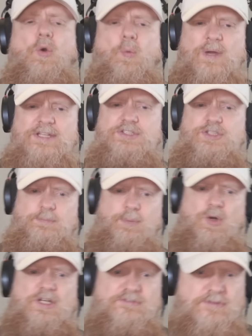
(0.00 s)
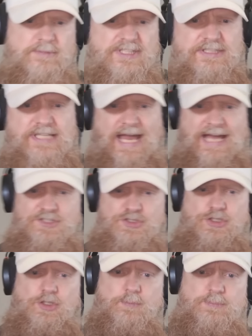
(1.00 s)
with support from the
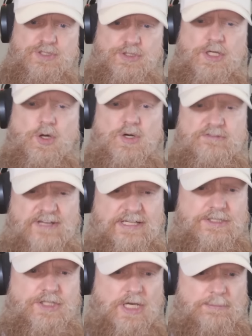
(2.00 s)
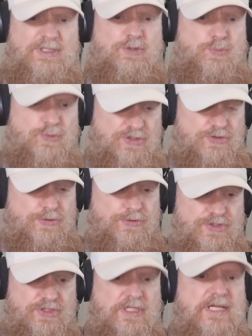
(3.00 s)
National Bureau of Economic
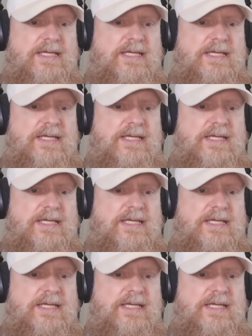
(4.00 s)
Research.